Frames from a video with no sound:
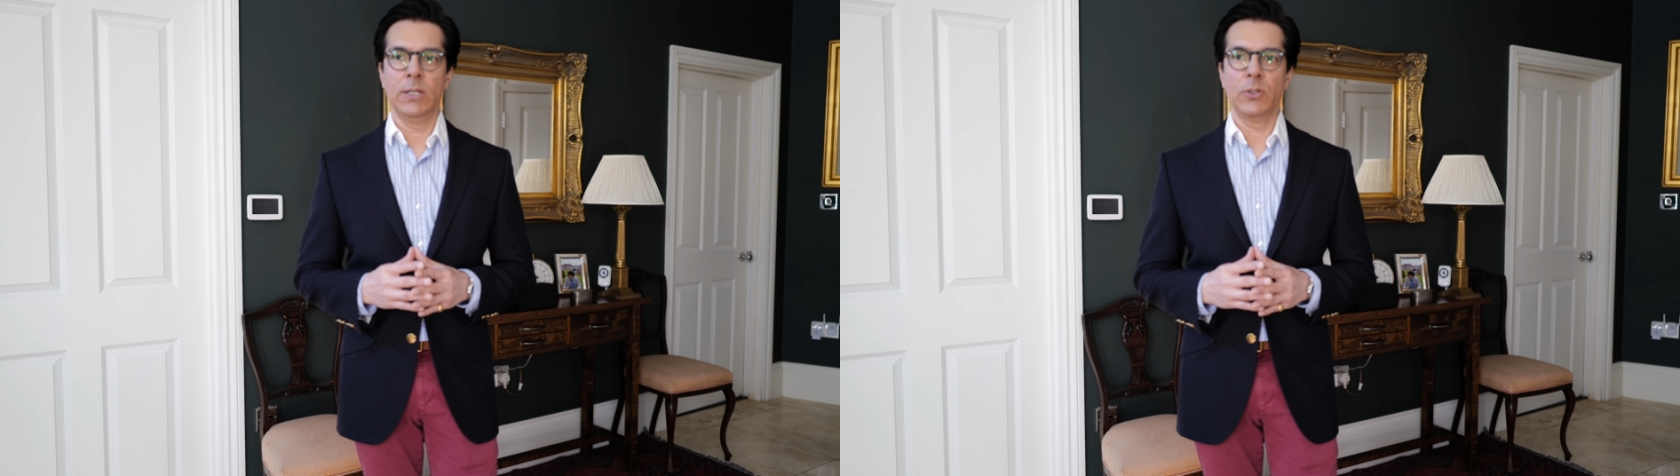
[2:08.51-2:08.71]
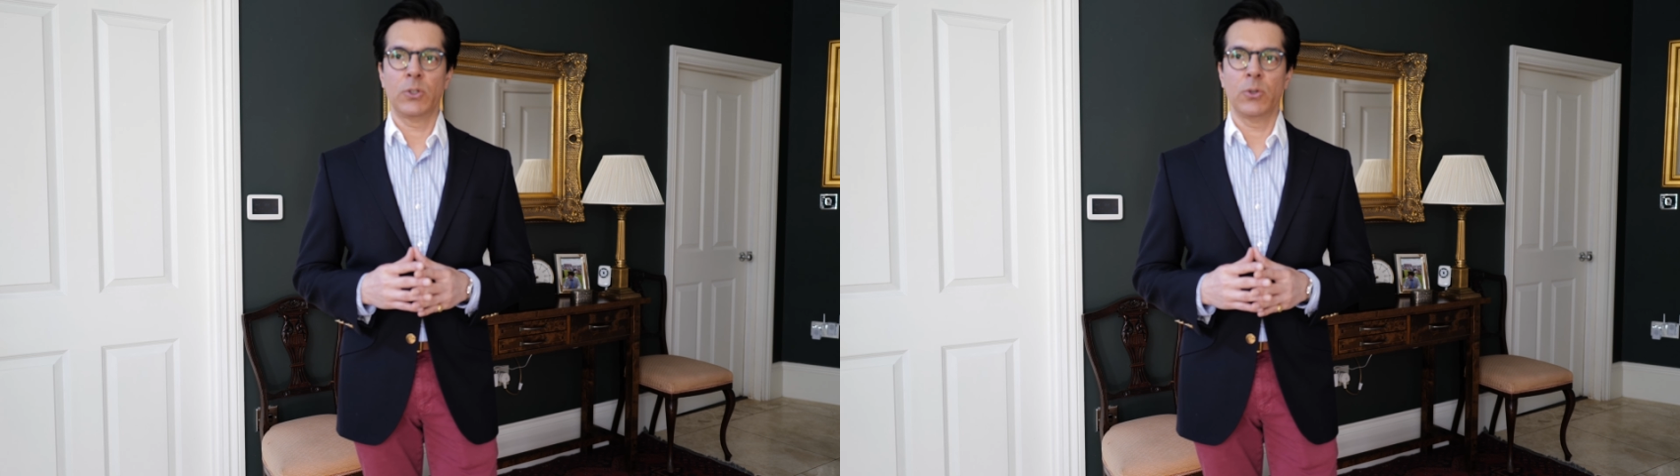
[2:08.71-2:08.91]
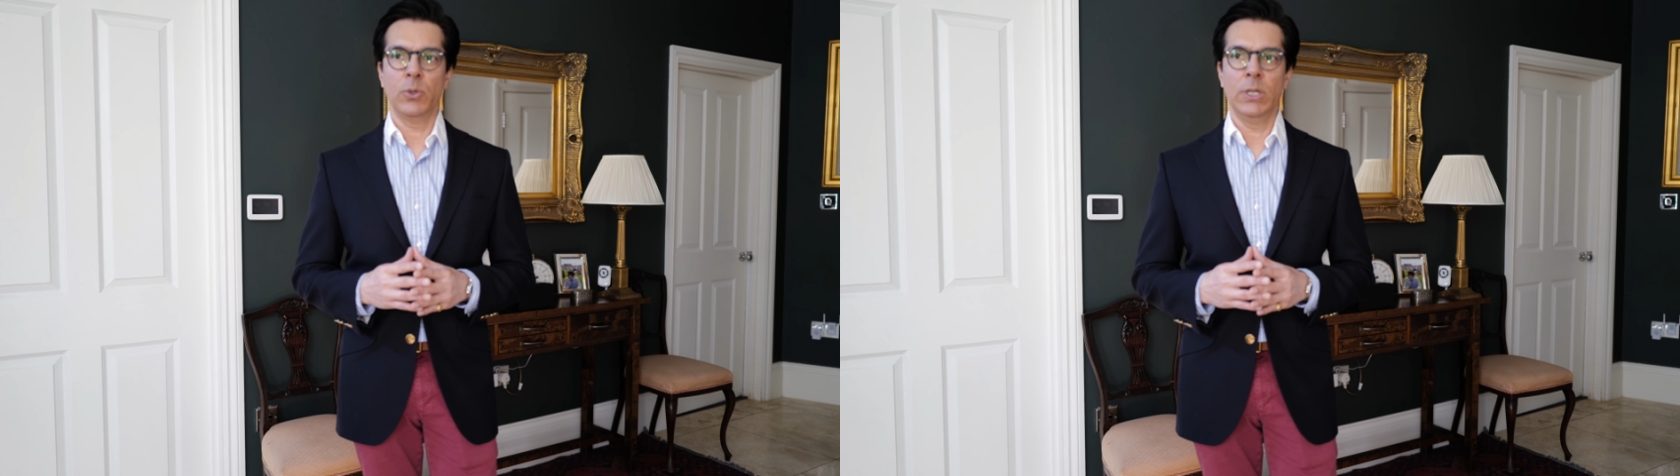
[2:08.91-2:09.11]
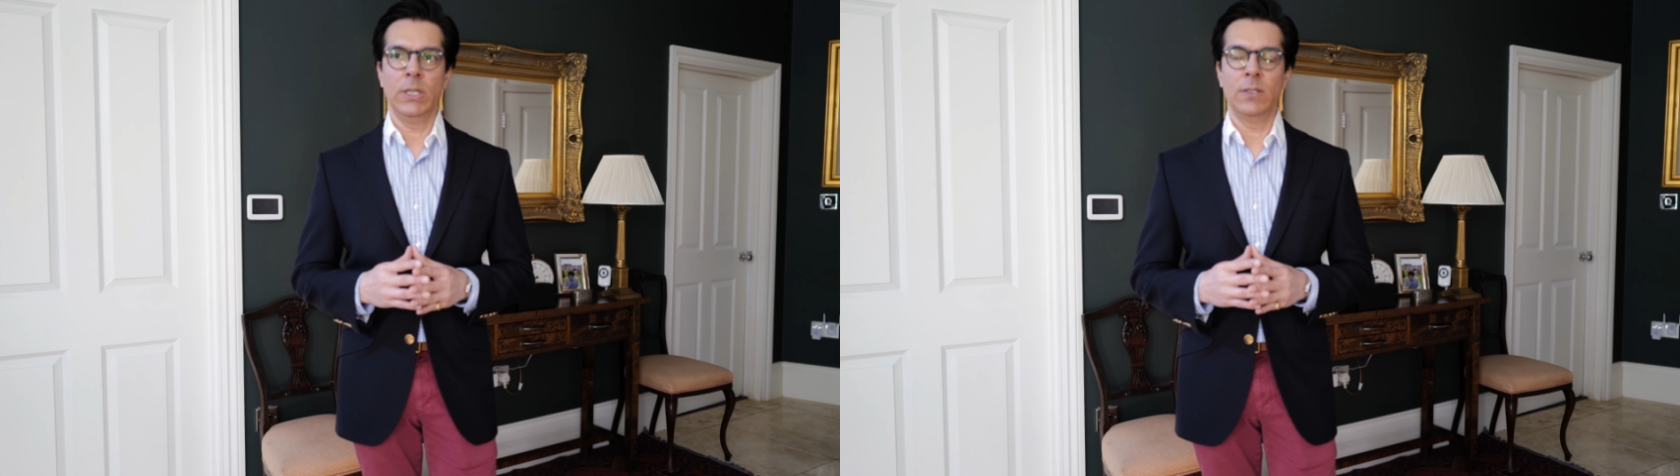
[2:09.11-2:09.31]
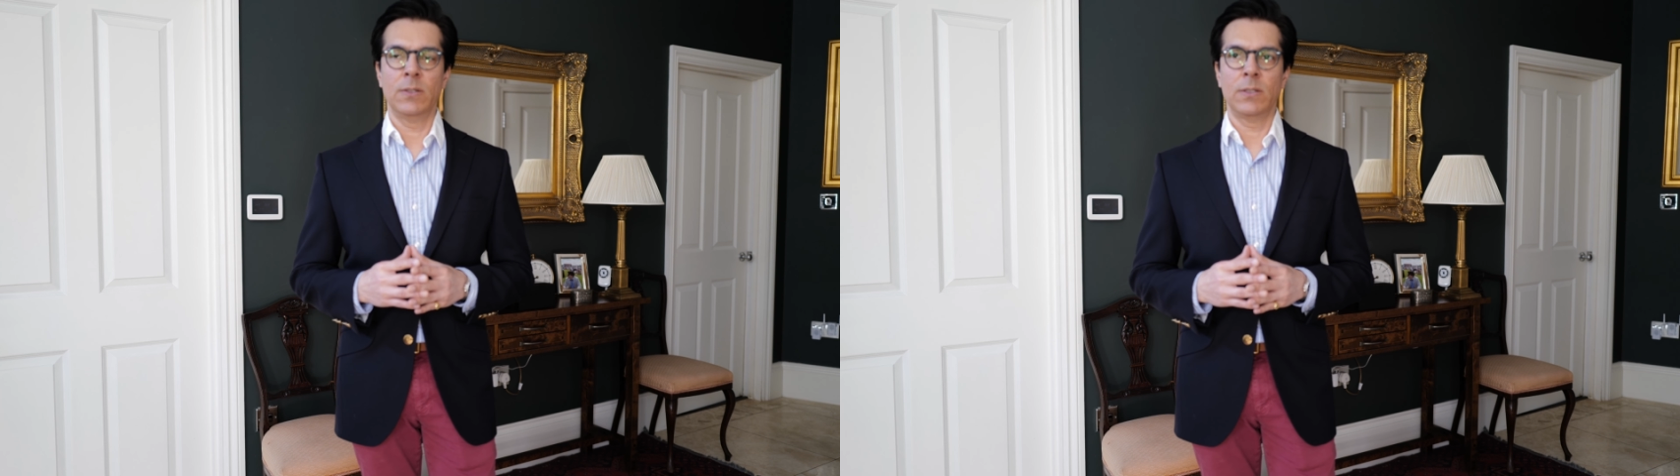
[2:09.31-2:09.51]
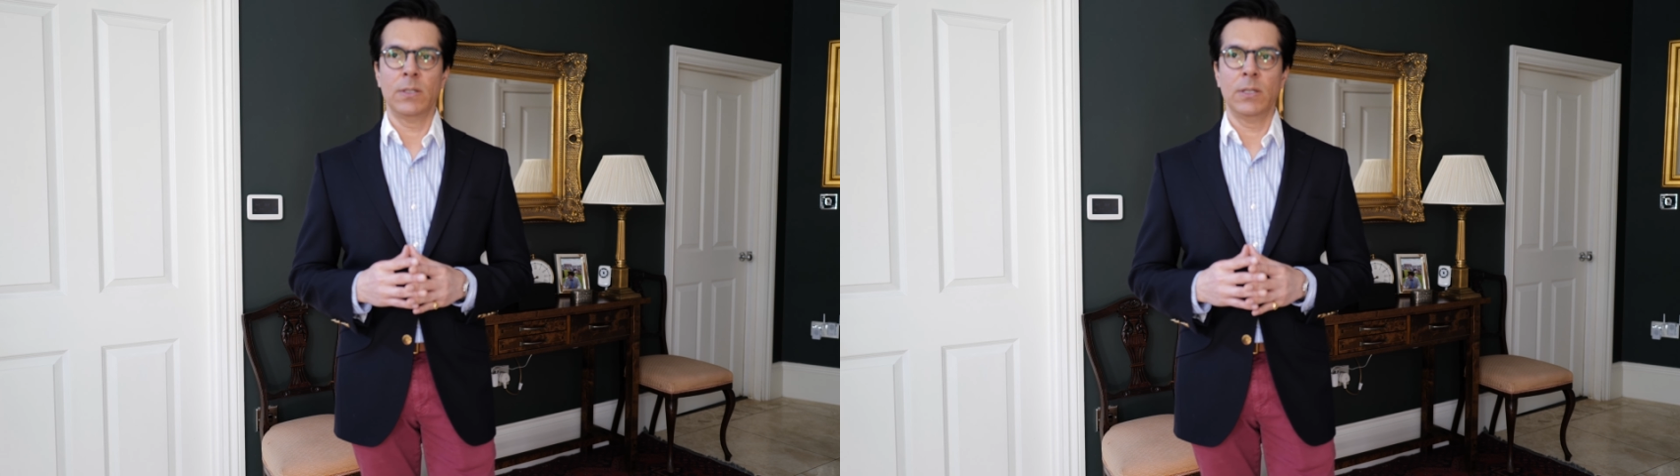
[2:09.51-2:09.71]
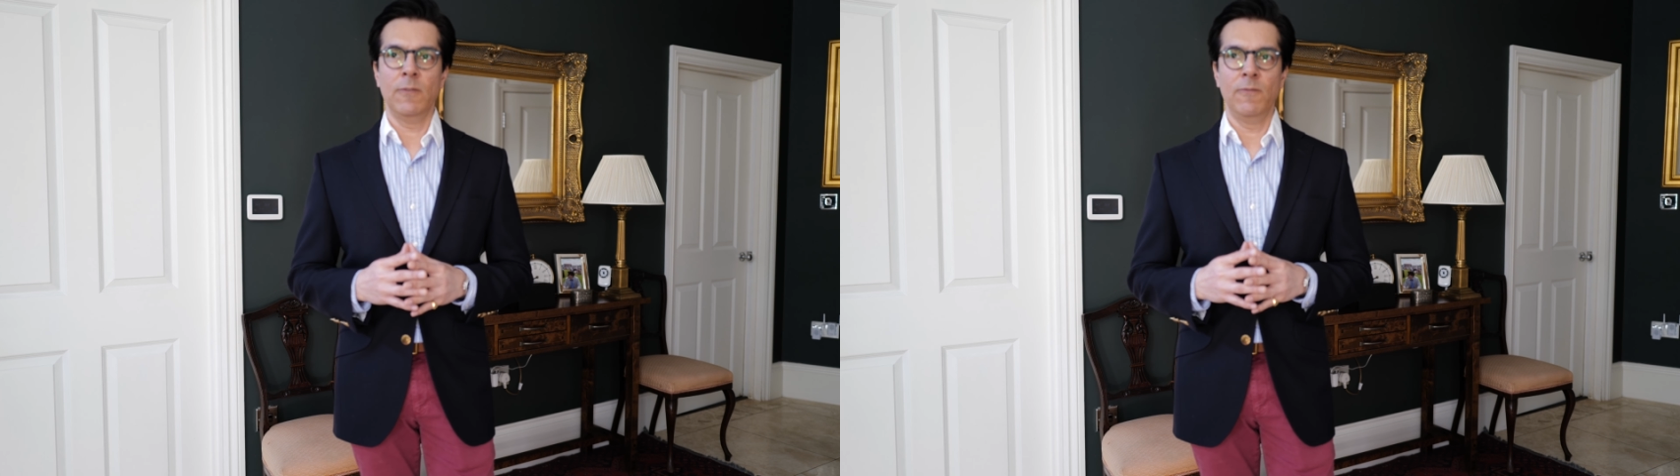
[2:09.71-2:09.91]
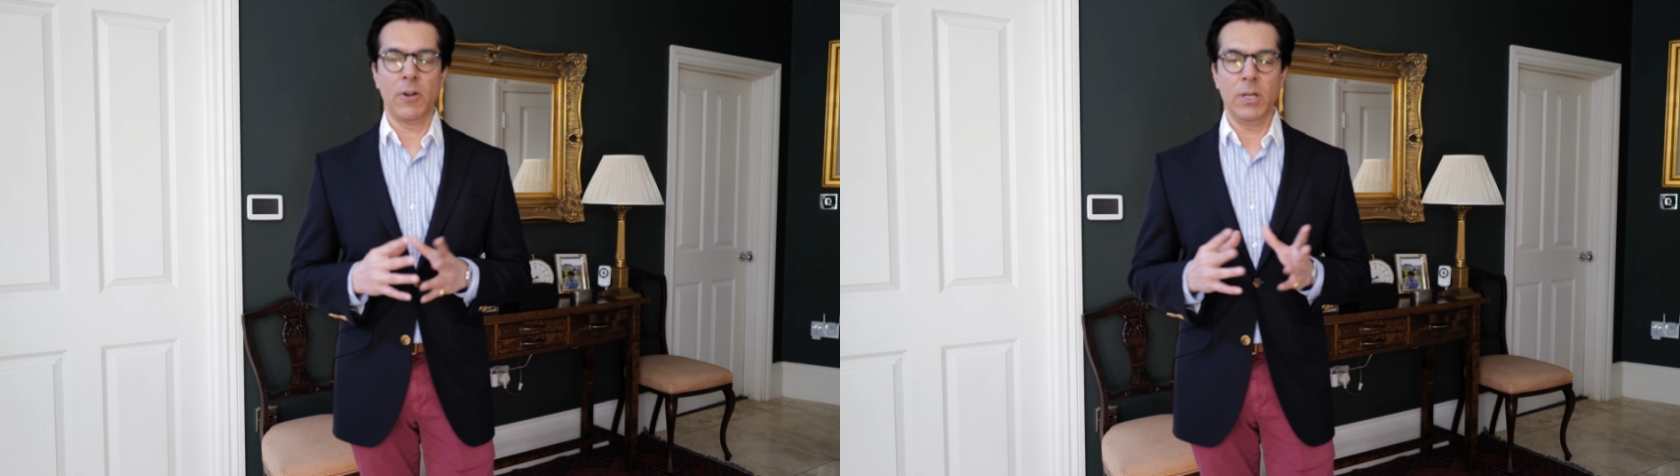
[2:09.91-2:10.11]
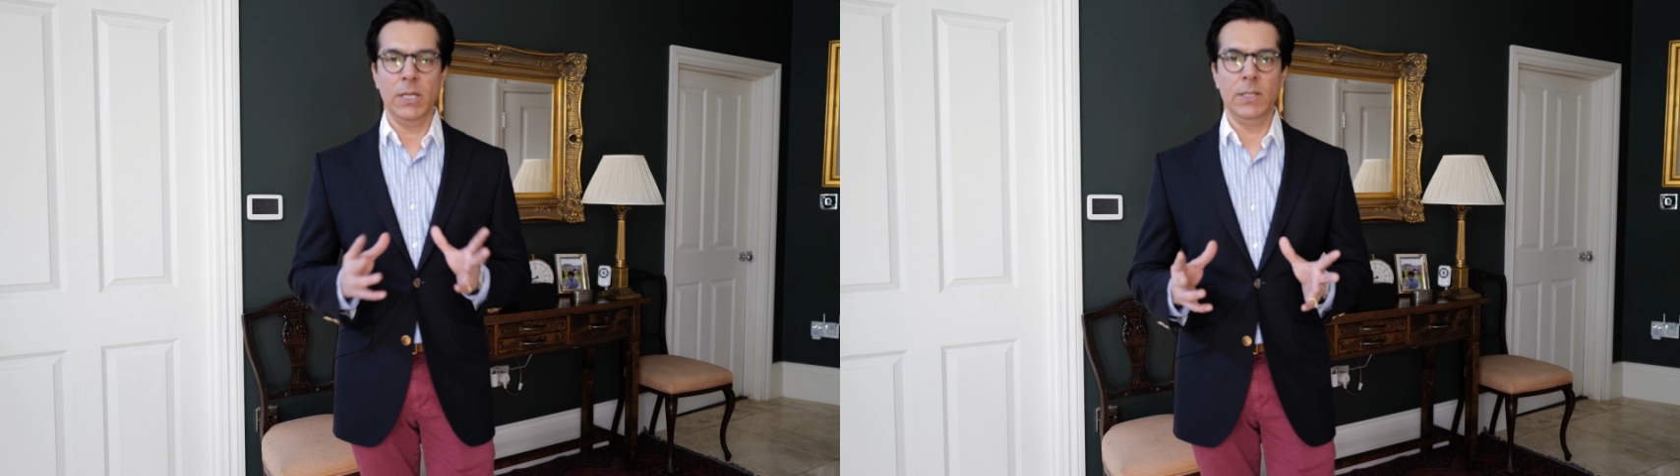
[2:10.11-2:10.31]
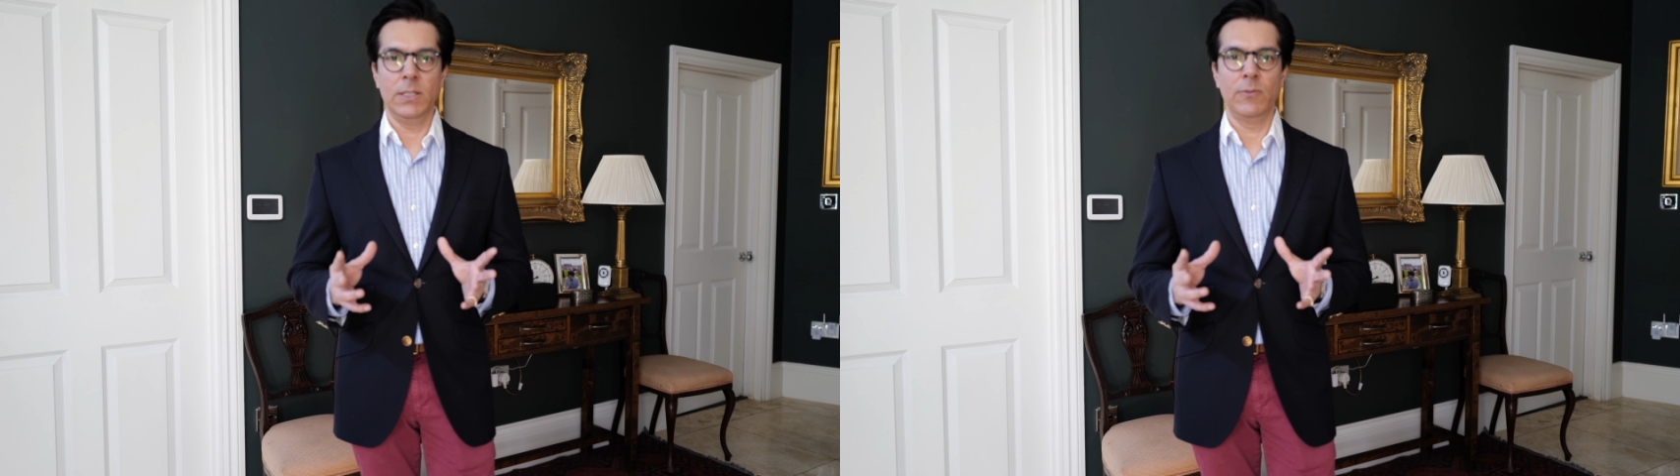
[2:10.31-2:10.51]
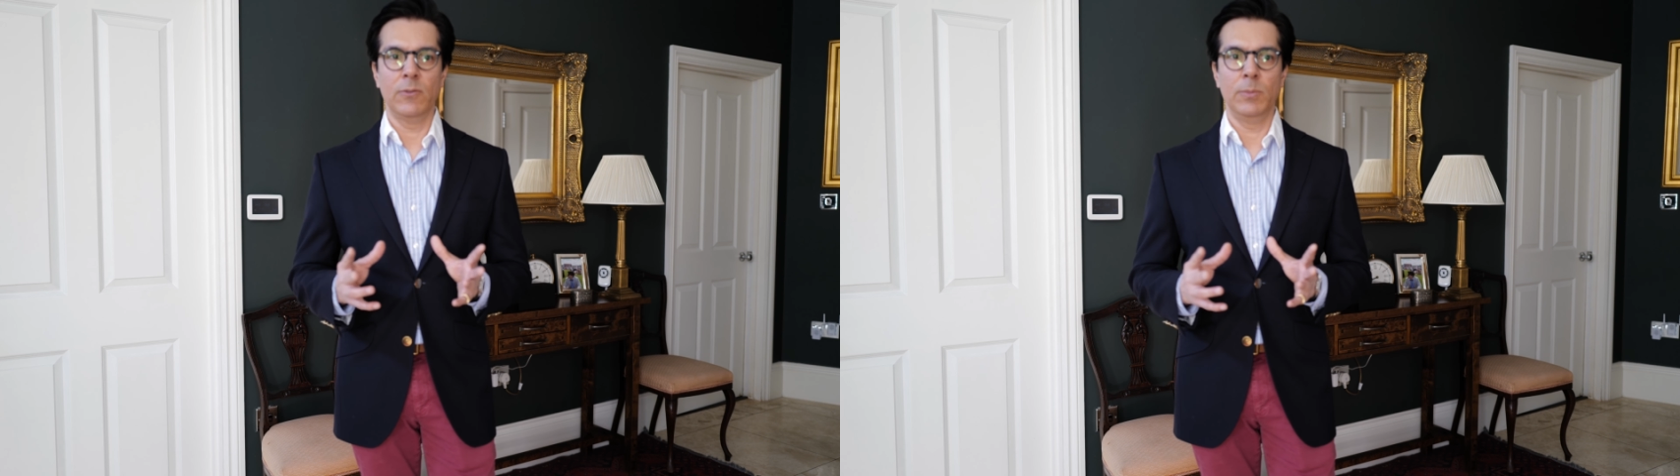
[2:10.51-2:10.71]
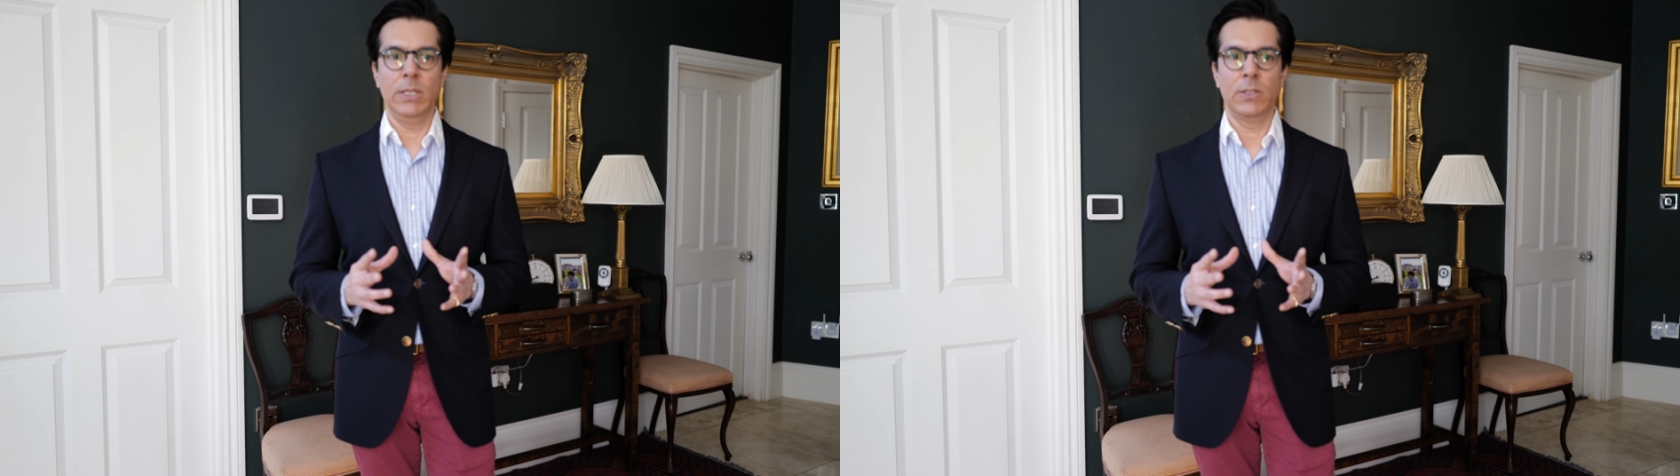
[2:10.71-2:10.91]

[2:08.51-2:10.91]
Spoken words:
so it is very easy for me